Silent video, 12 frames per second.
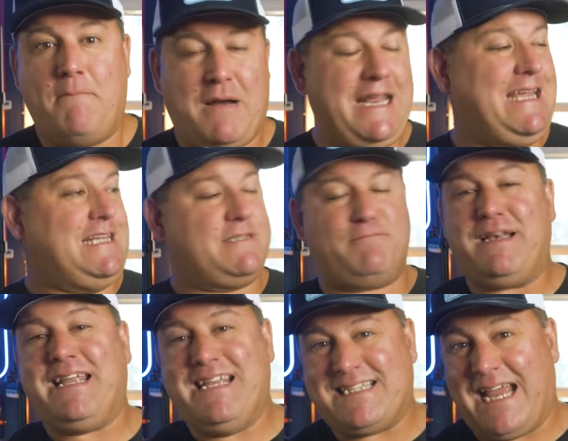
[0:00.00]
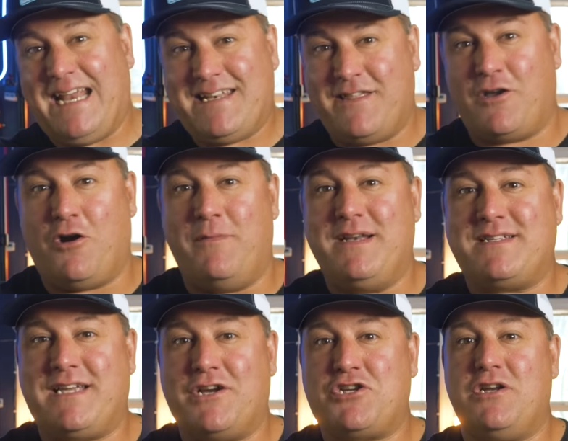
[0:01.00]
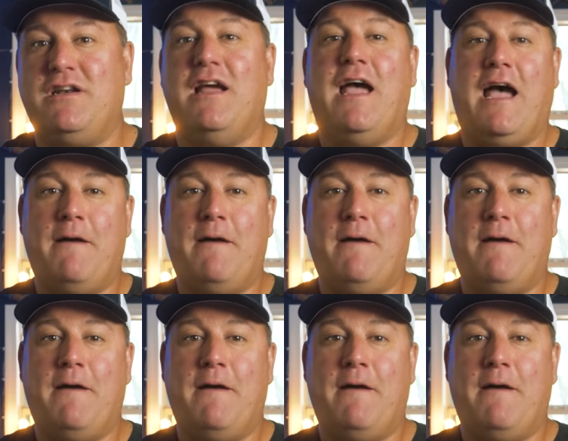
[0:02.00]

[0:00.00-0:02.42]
please please head to the comment section